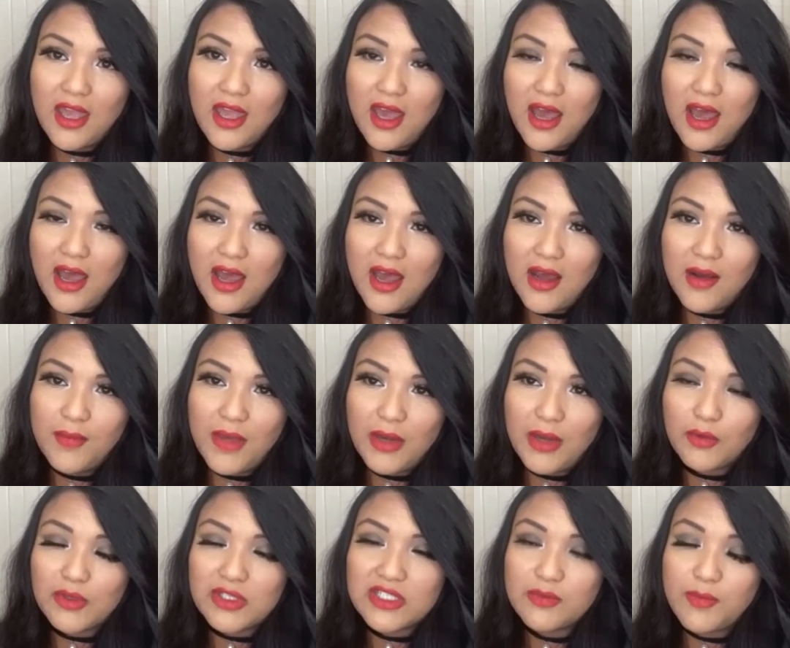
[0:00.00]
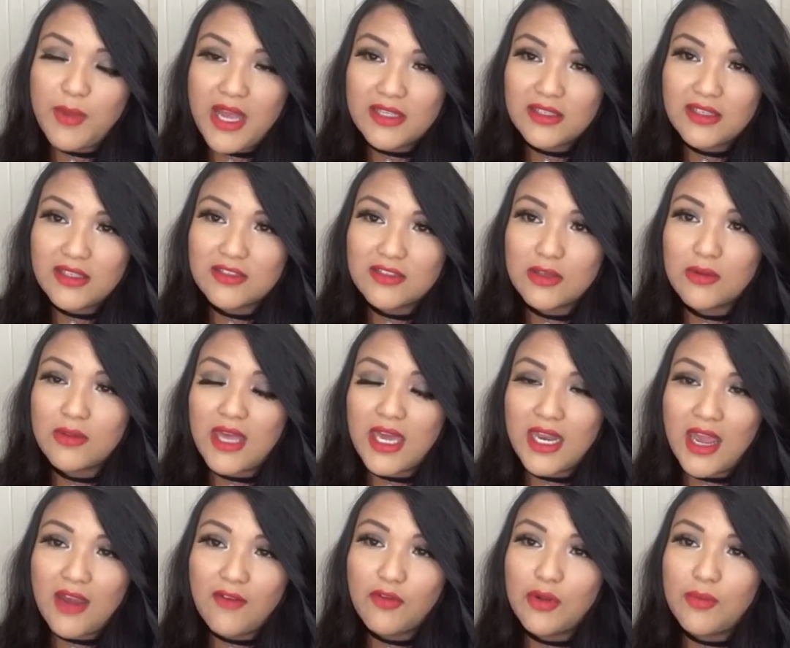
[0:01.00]
and respect it, so that
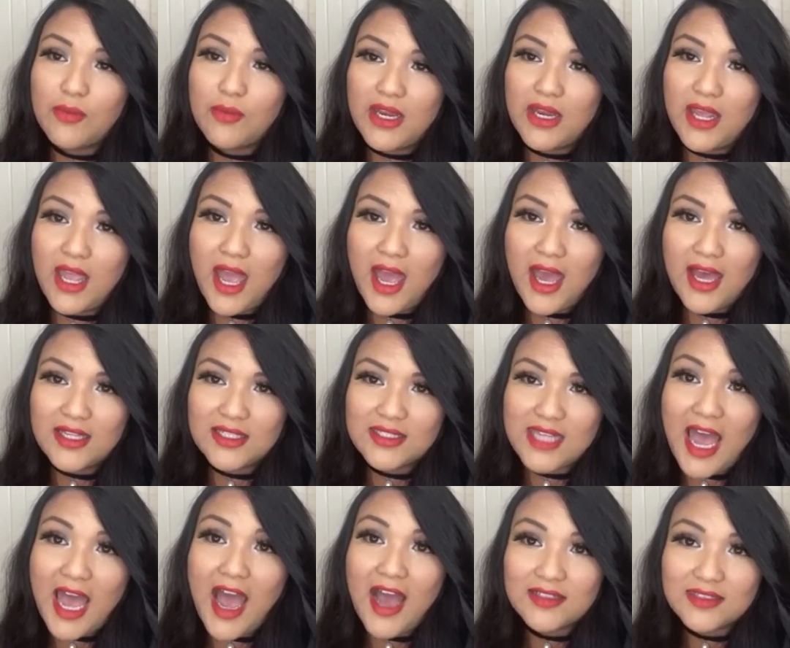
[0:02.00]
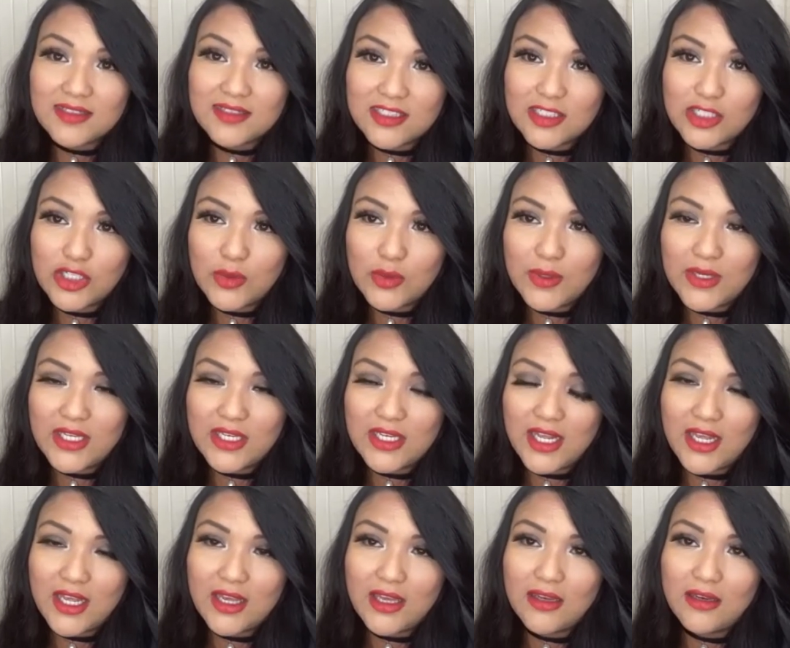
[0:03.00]
everybody has access to it,
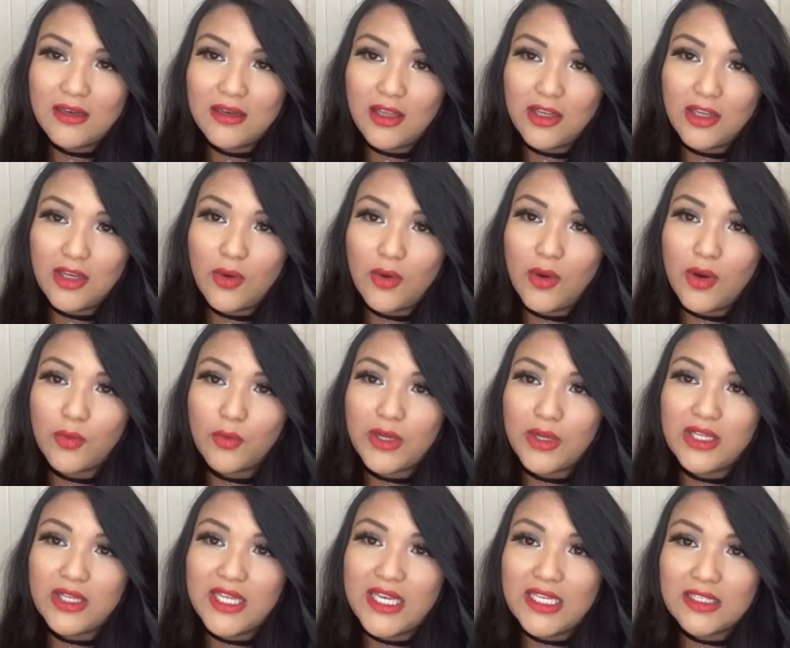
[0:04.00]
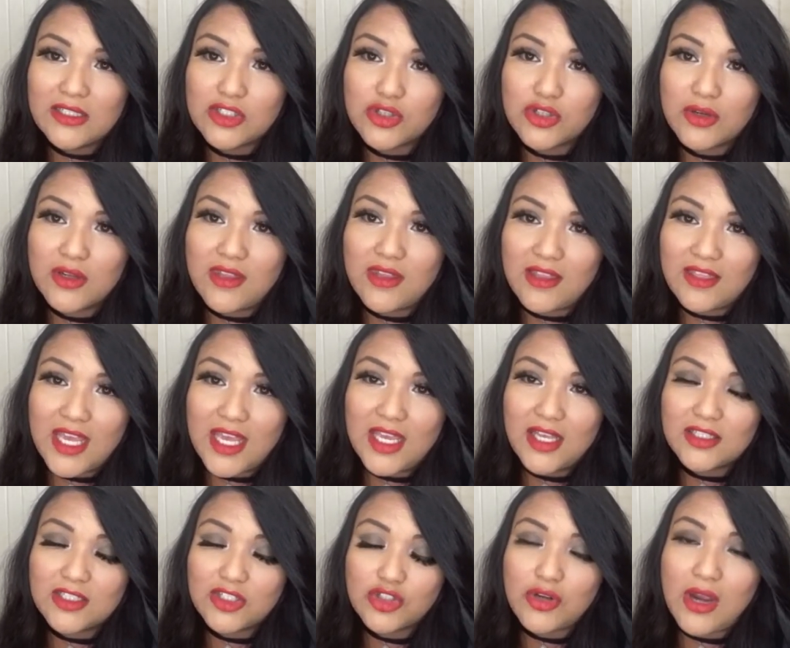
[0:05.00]
and a real industry that they
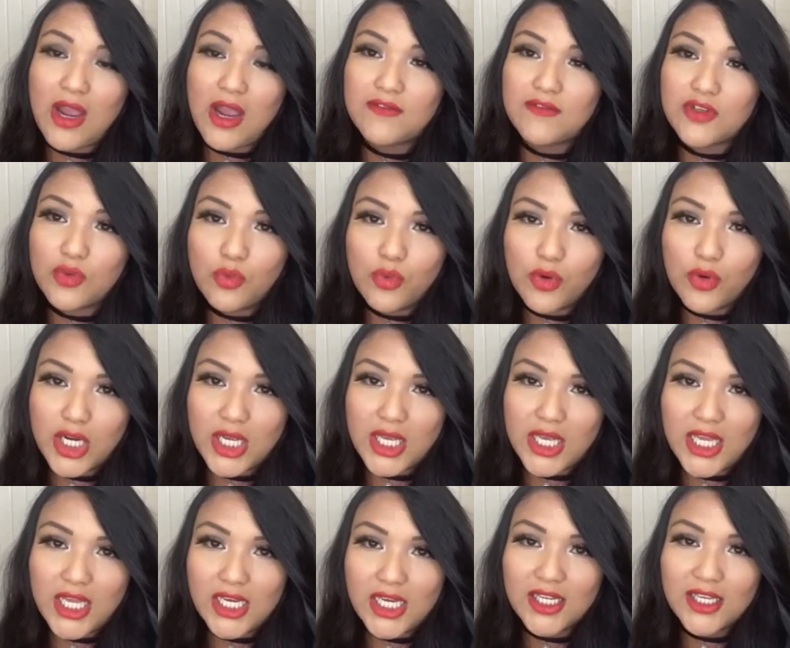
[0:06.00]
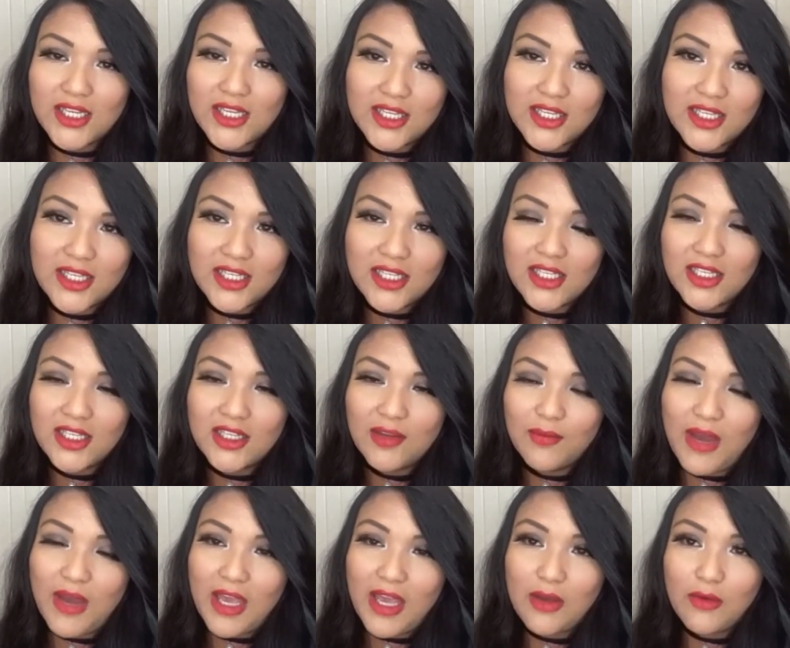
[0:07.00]
can strive to work in.
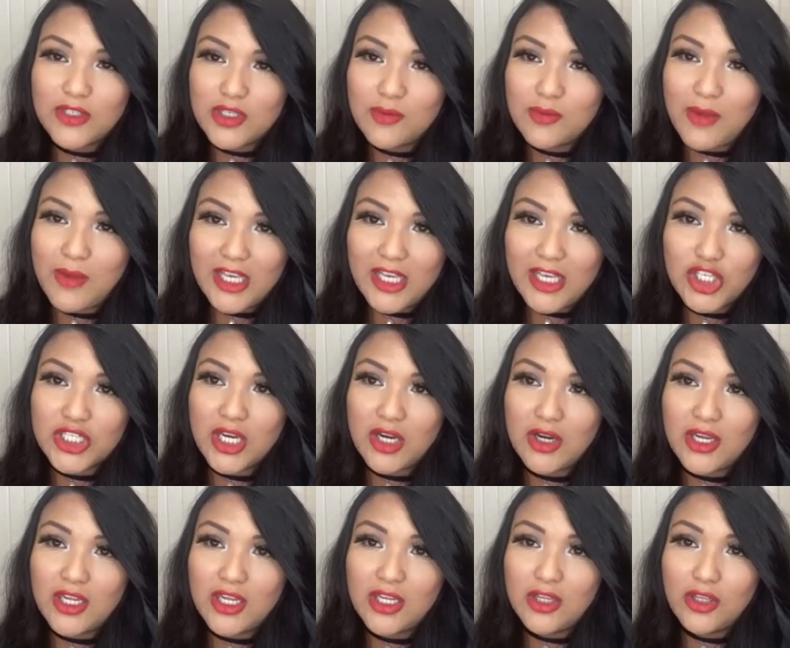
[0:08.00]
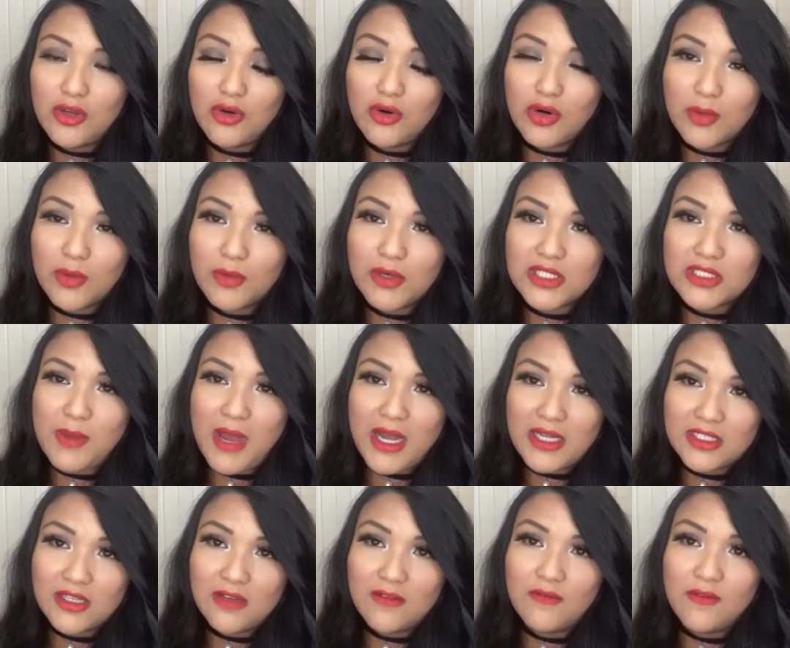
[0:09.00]
Mike, would you mind sharing your
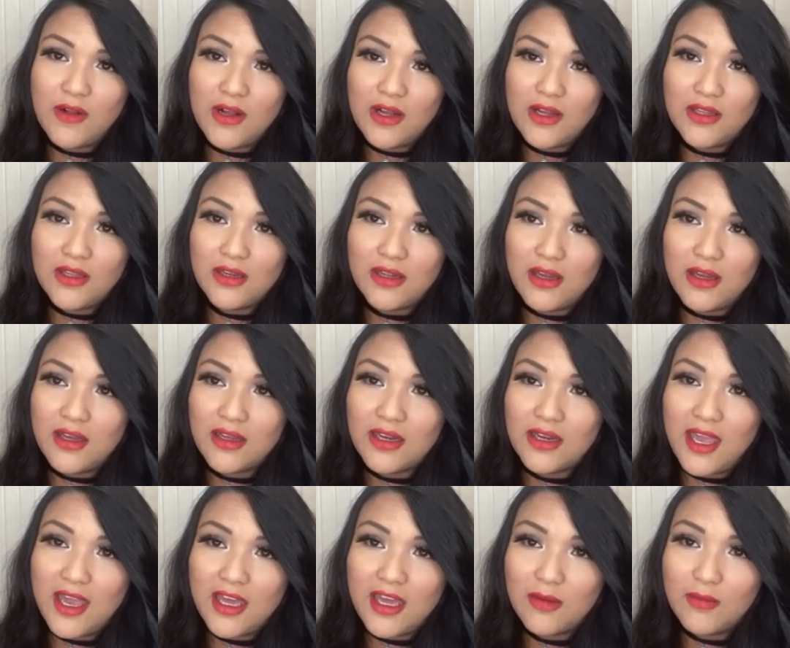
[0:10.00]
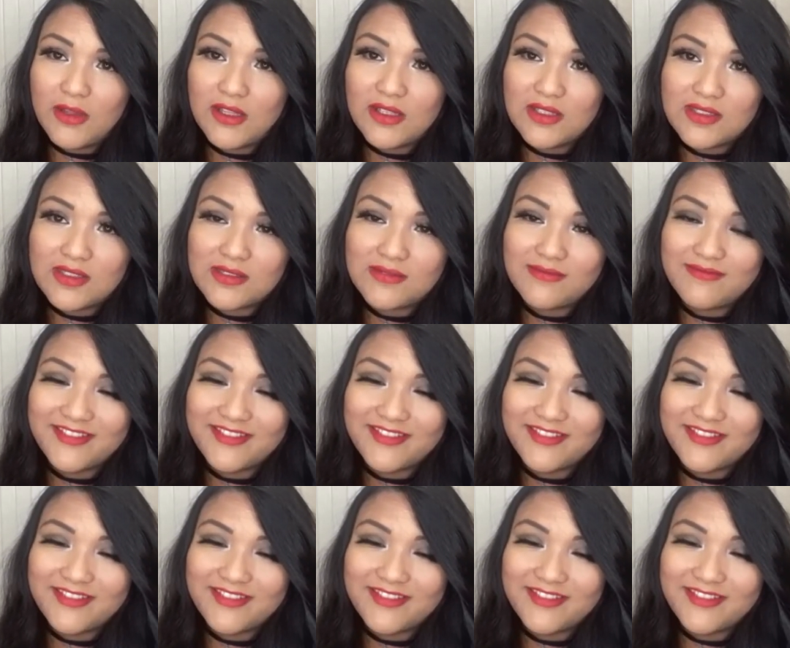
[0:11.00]
perspective on cannabis?